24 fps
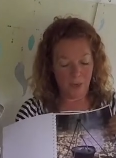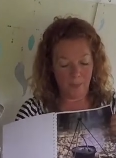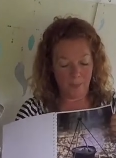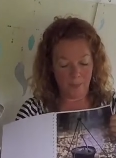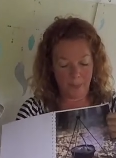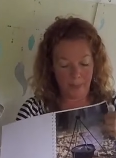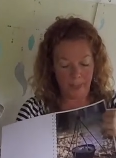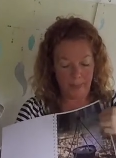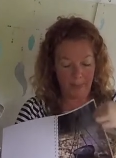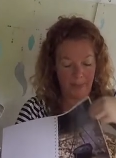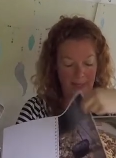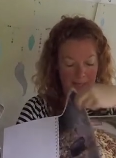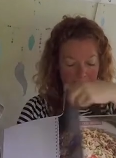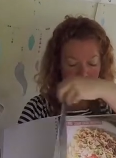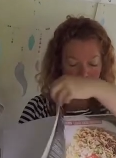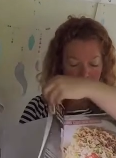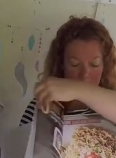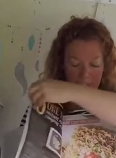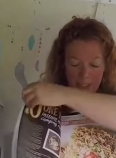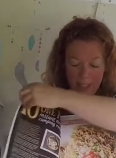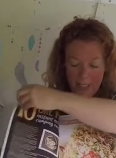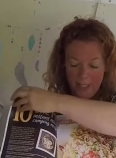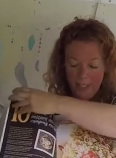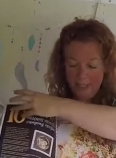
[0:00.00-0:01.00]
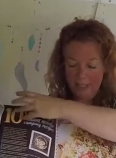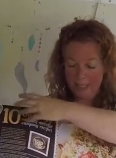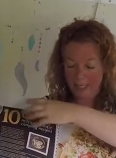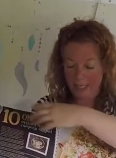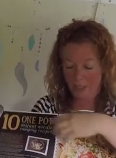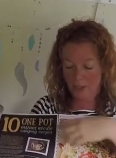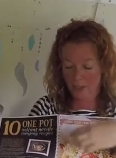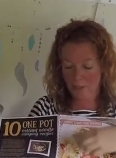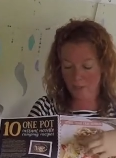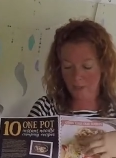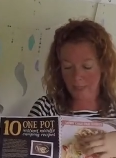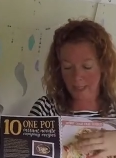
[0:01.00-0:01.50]
of pretty pictures
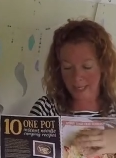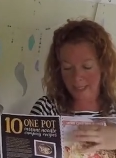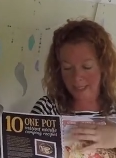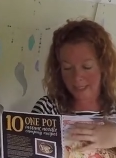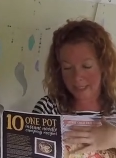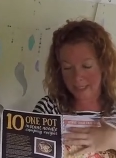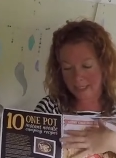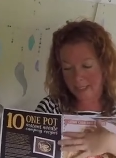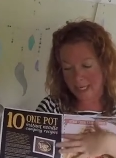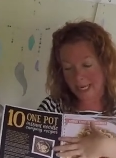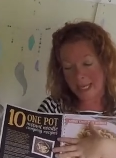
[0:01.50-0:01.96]
and you'll get